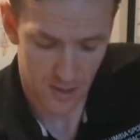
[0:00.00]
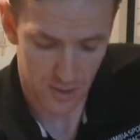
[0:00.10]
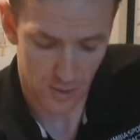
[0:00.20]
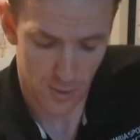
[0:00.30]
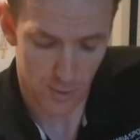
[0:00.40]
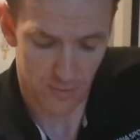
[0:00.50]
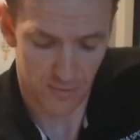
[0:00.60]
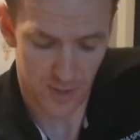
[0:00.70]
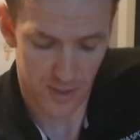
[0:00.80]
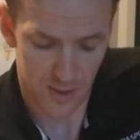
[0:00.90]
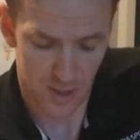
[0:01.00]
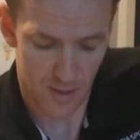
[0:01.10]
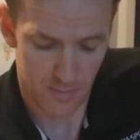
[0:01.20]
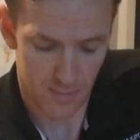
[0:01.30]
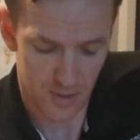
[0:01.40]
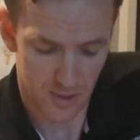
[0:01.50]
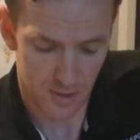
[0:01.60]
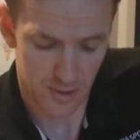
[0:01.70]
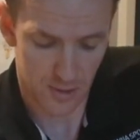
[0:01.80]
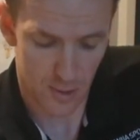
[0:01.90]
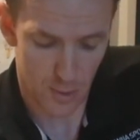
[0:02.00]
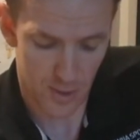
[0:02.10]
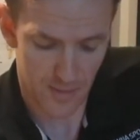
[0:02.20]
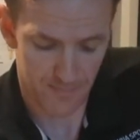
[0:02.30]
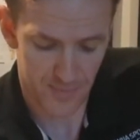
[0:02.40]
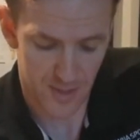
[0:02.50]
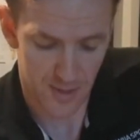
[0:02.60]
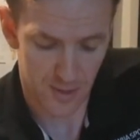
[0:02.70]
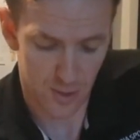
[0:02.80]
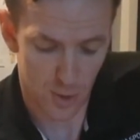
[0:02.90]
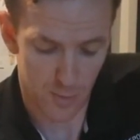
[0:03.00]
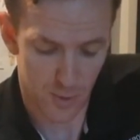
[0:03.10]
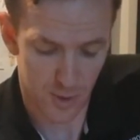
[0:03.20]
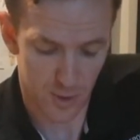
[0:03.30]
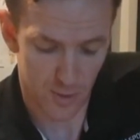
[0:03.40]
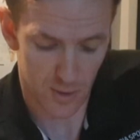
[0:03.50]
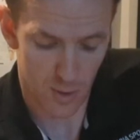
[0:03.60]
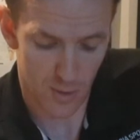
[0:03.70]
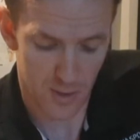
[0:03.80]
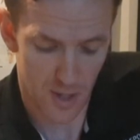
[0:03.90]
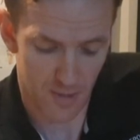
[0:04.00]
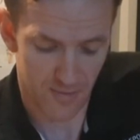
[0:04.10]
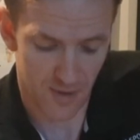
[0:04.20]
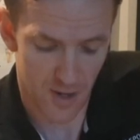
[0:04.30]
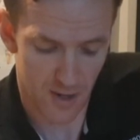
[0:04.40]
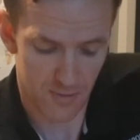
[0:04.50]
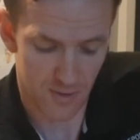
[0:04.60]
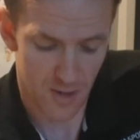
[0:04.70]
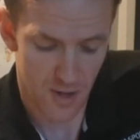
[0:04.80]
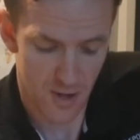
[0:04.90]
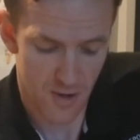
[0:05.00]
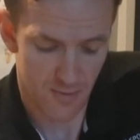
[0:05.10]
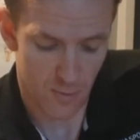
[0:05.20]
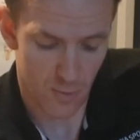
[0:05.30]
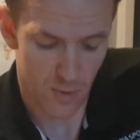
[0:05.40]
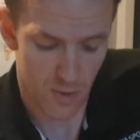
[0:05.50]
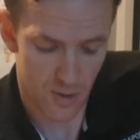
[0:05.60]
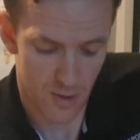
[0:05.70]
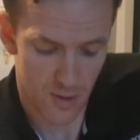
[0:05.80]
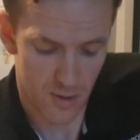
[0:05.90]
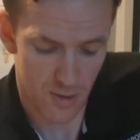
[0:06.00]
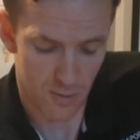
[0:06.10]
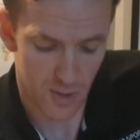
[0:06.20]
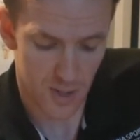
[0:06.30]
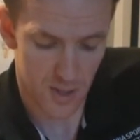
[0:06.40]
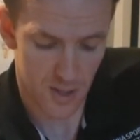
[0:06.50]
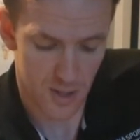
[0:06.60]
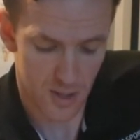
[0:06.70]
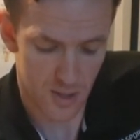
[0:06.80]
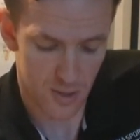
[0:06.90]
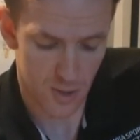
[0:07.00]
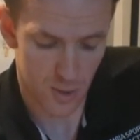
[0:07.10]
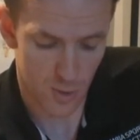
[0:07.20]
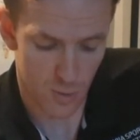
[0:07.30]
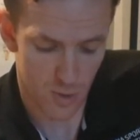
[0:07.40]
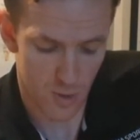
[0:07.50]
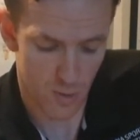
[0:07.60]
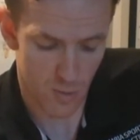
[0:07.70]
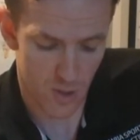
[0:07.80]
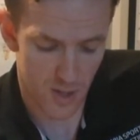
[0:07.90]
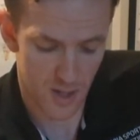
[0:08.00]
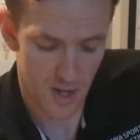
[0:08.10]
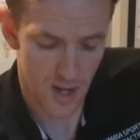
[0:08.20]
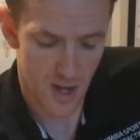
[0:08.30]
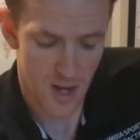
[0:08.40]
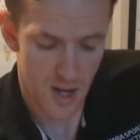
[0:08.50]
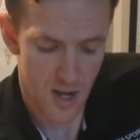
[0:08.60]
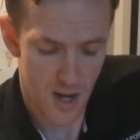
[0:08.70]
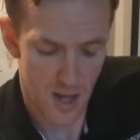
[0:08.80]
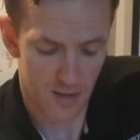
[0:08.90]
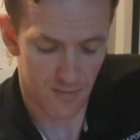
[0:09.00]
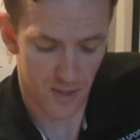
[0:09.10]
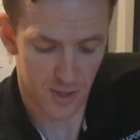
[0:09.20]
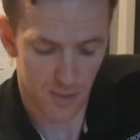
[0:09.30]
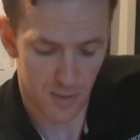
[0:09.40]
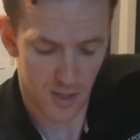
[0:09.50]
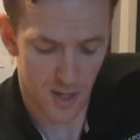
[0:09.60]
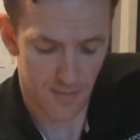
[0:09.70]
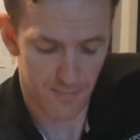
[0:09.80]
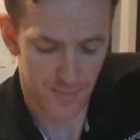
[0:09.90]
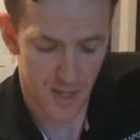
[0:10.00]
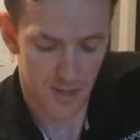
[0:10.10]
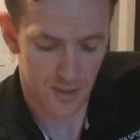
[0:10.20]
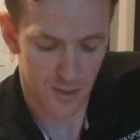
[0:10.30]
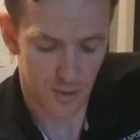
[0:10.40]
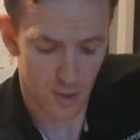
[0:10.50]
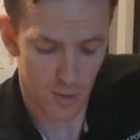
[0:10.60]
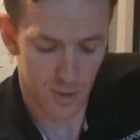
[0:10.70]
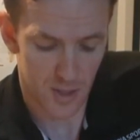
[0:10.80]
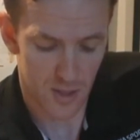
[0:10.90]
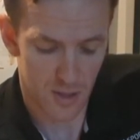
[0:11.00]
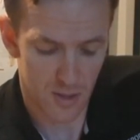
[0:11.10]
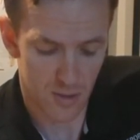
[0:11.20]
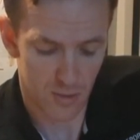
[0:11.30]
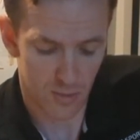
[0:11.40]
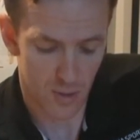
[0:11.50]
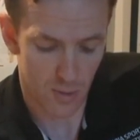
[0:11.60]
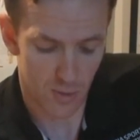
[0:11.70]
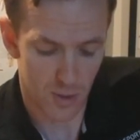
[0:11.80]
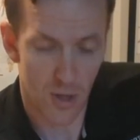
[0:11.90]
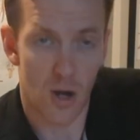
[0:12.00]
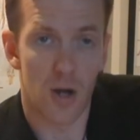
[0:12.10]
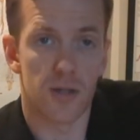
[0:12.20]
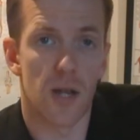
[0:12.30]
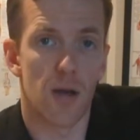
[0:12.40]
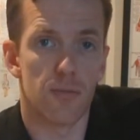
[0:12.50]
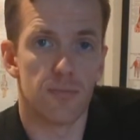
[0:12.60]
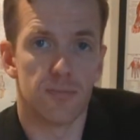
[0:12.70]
So you'll flex up slowly, then super slowly lower down, 5, 4, 3, 2, 1, and then flex up again, and then slowly lower on down.